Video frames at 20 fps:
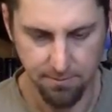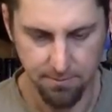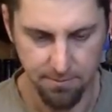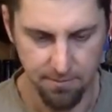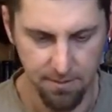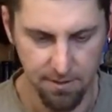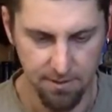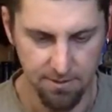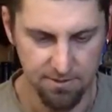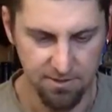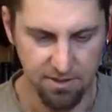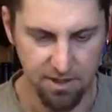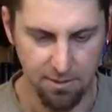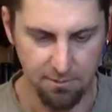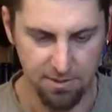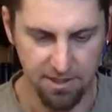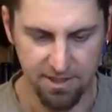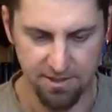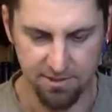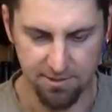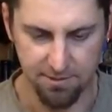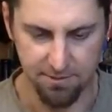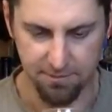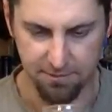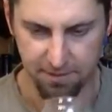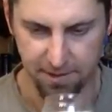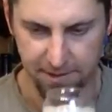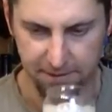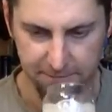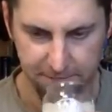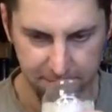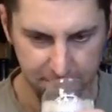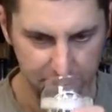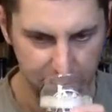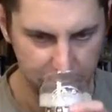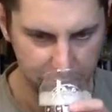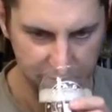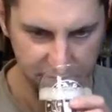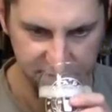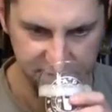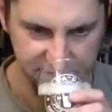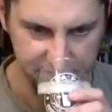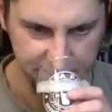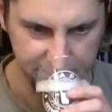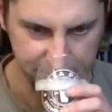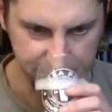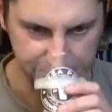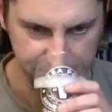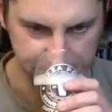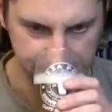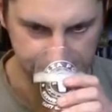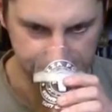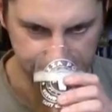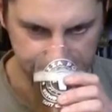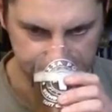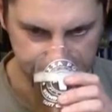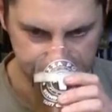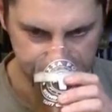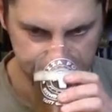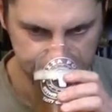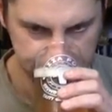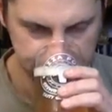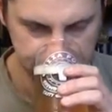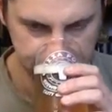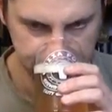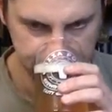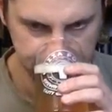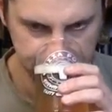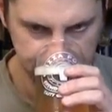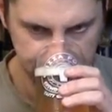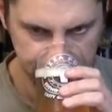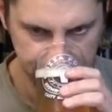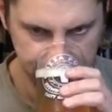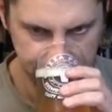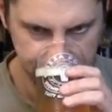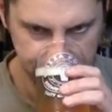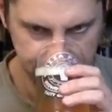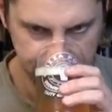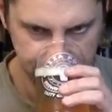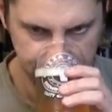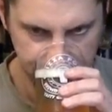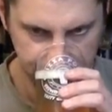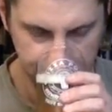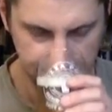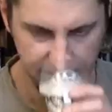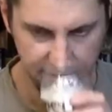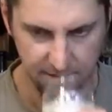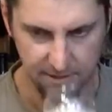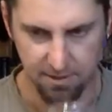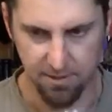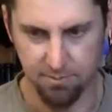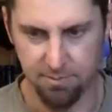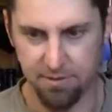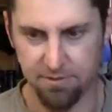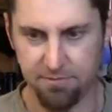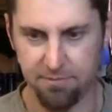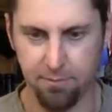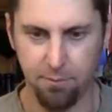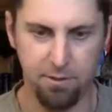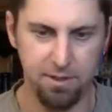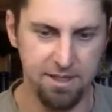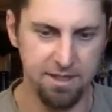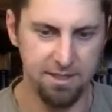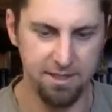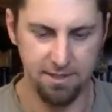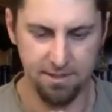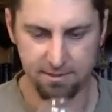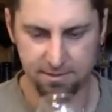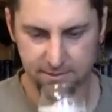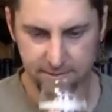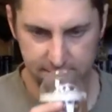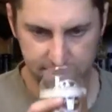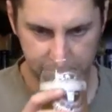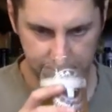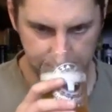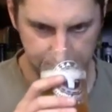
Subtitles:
It's a combination of like floral citrus notes. You get a little bit of fruitiness,